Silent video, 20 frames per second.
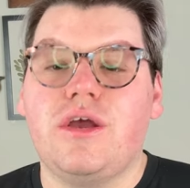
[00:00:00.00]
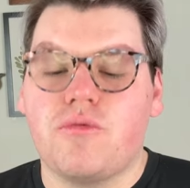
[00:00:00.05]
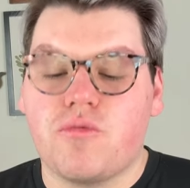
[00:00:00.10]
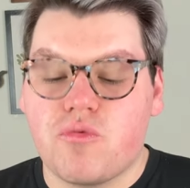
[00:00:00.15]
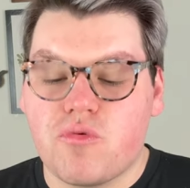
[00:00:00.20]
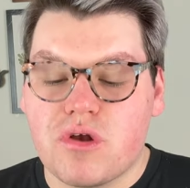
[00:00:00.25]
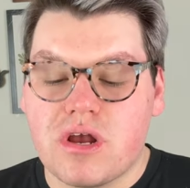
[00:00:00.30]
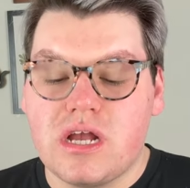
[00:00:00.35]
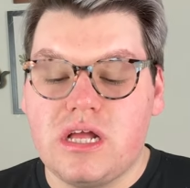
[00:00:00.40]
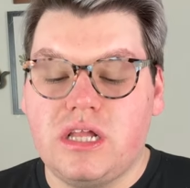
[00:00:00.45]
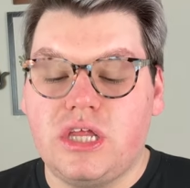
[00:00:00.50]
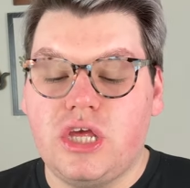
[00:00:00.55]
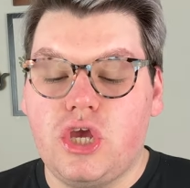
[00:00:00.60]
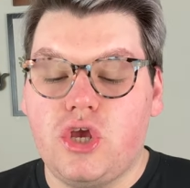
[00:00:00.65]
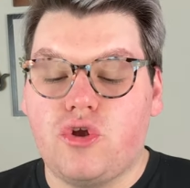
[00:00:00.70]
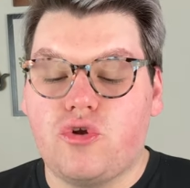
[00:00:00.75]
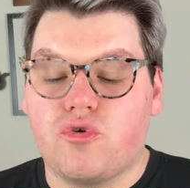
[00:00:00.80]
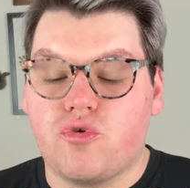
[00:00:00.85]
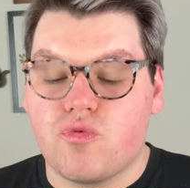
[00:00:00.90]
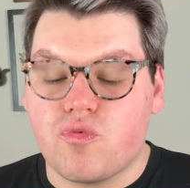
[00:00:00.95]
really
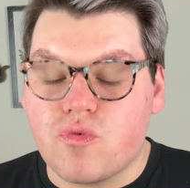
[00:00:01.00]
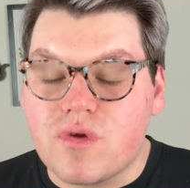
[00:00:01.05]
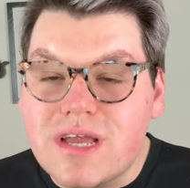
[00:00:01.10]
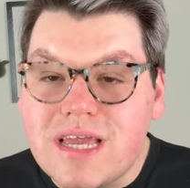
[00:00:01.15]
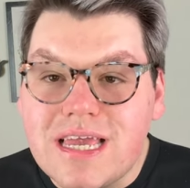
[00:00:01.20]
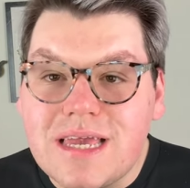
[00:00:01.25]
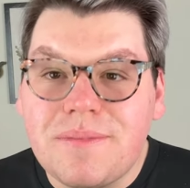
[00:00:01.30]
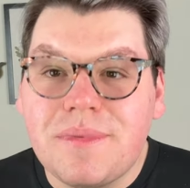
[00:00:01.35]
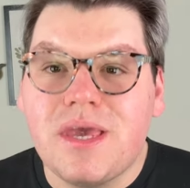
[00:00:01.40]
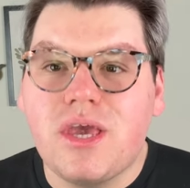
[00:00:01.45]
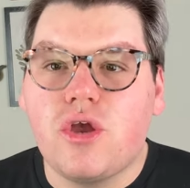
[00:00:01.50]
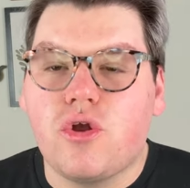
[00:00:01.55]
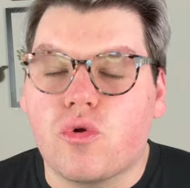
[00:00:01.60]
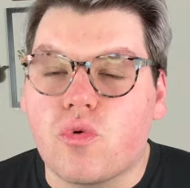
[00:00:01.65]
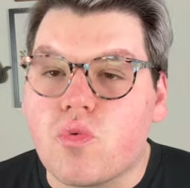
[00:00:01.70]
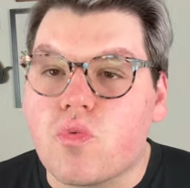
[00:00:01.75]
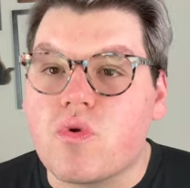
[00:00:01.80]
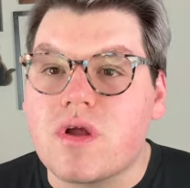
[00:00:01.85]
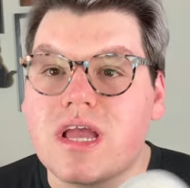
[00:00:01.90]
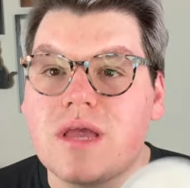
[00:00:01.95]
creamy,
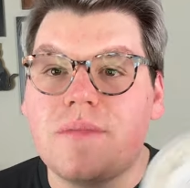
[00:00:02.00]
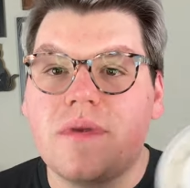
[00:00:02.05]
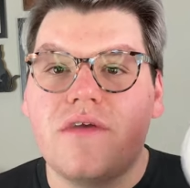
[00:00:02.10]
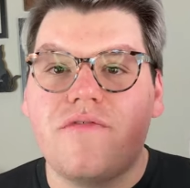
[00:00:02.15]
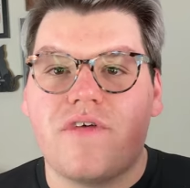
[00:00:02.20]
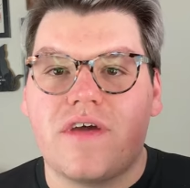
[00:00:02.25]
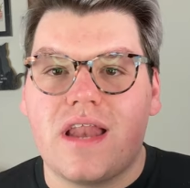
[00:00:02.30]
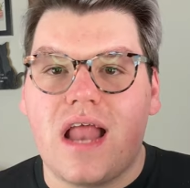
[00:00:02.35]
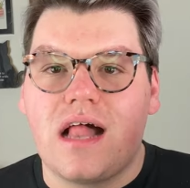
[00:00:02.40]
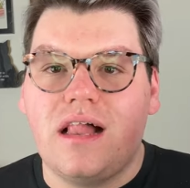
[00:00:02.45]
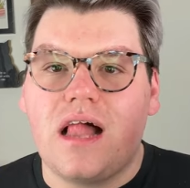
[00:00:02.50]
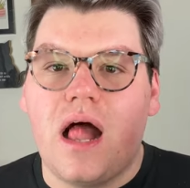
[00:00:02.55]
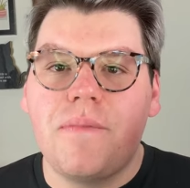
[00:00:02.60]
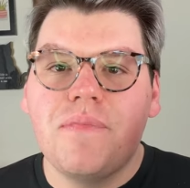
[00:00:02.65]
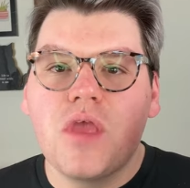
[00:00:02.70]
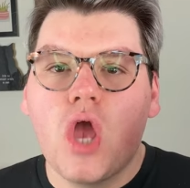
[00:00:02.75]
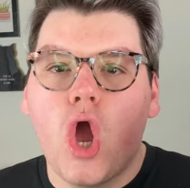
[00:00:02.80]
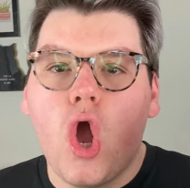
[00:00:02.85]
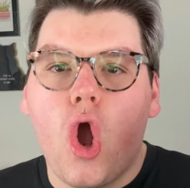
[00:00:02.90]
creamy vanilla,